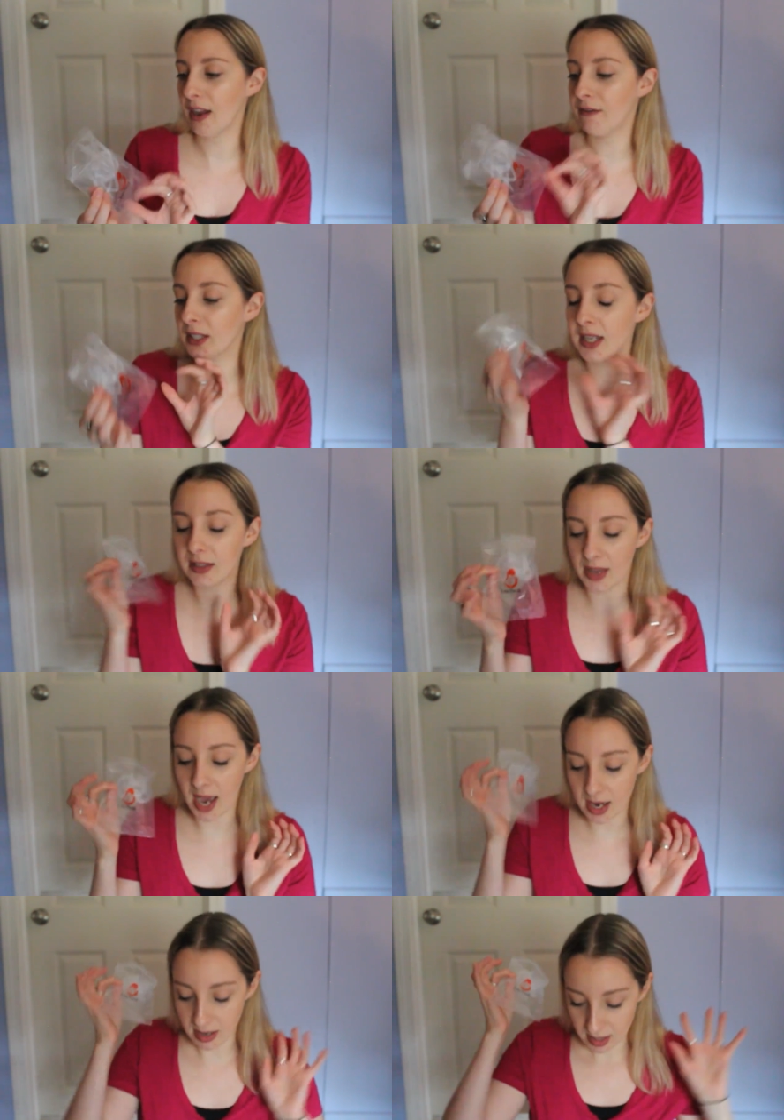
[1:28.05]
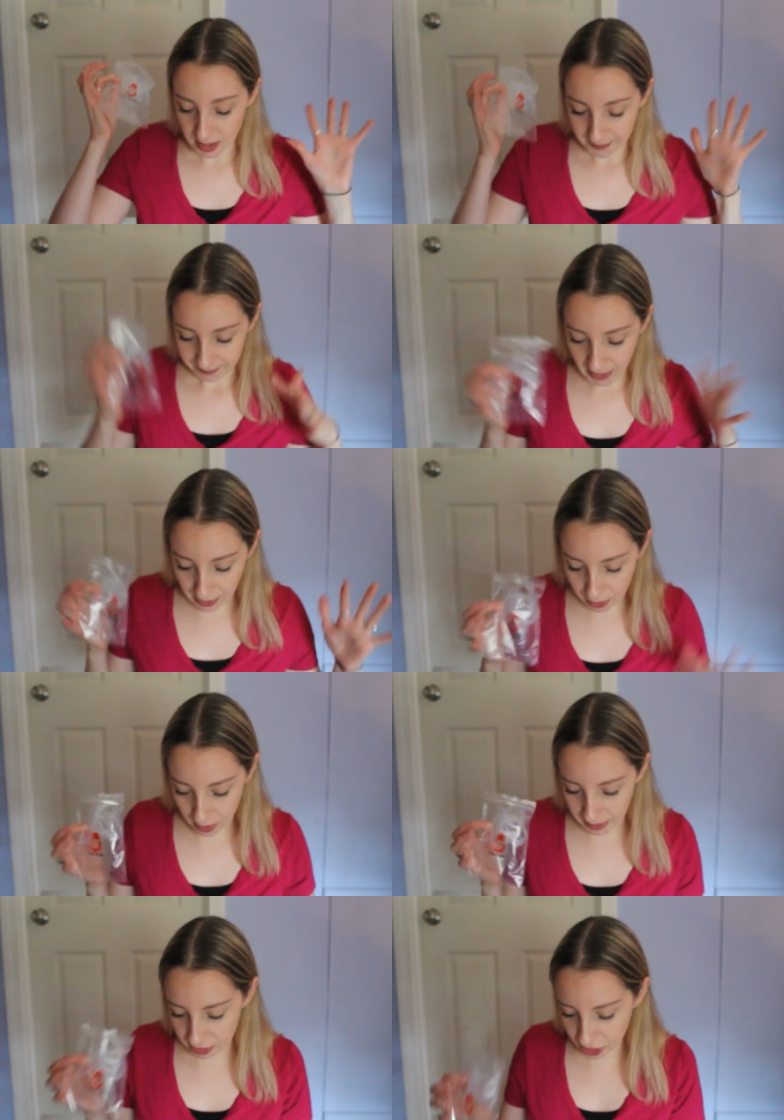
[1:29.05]
I feel like that, I don't
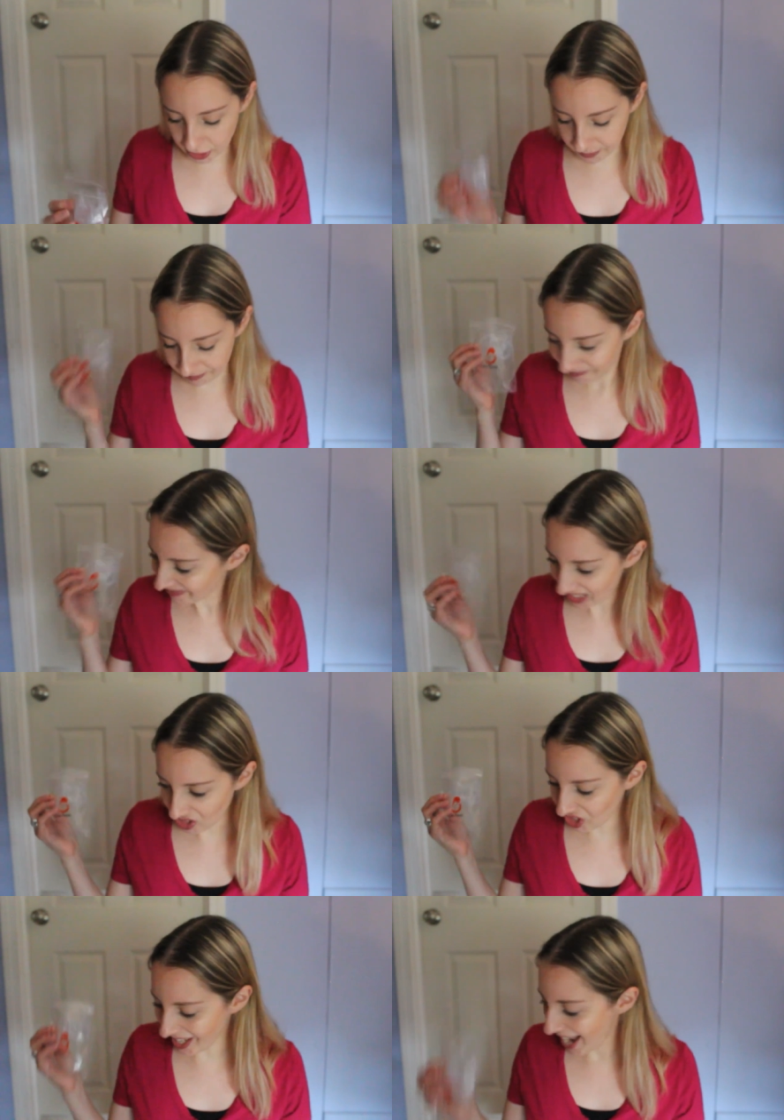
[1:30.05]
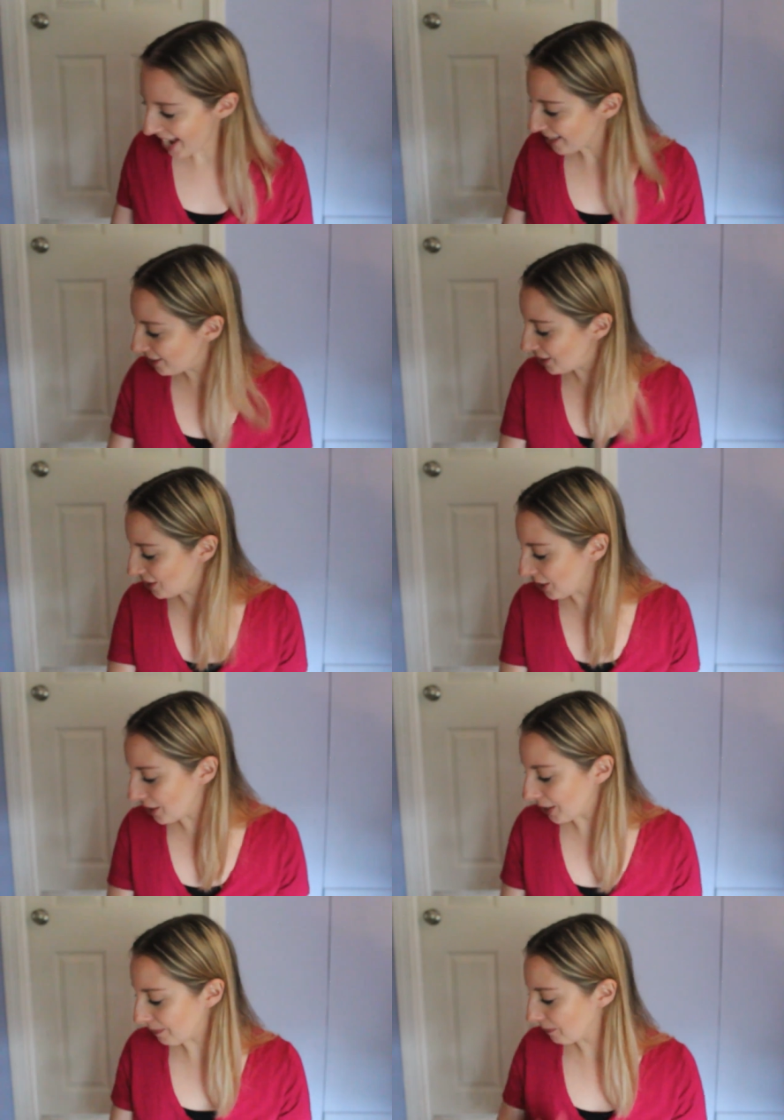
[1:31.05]
know, it just it just adds to
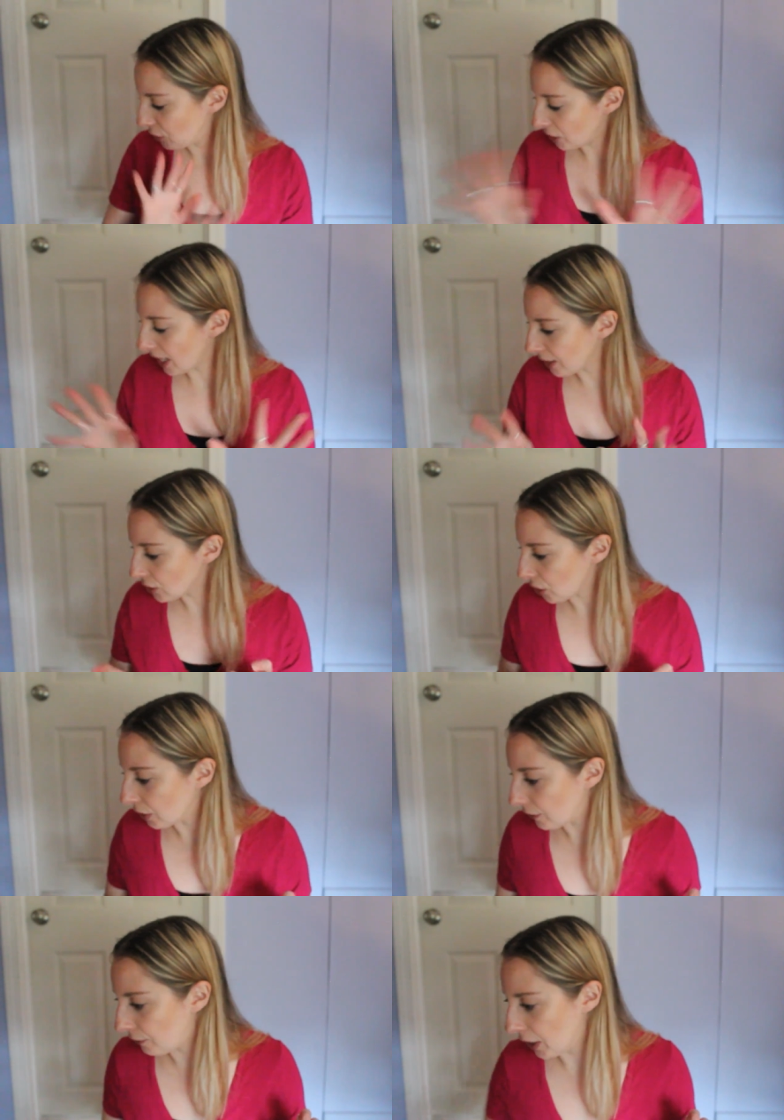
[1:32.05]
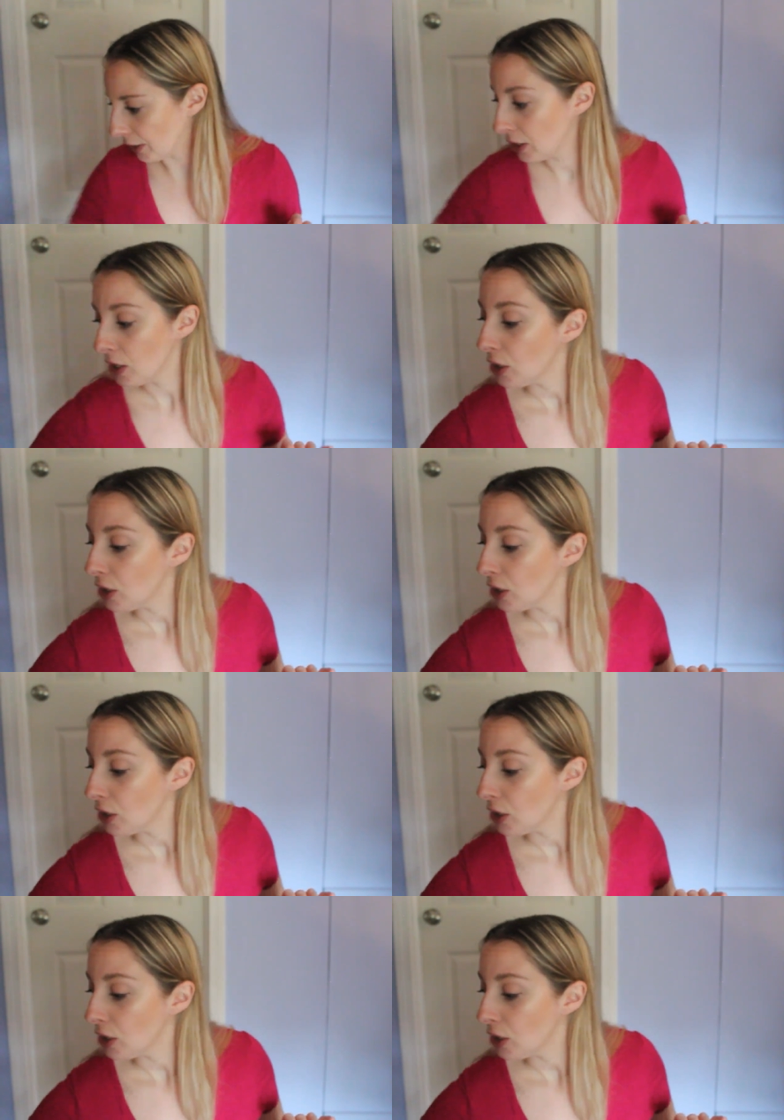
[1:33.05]
the, just adds to all the fun.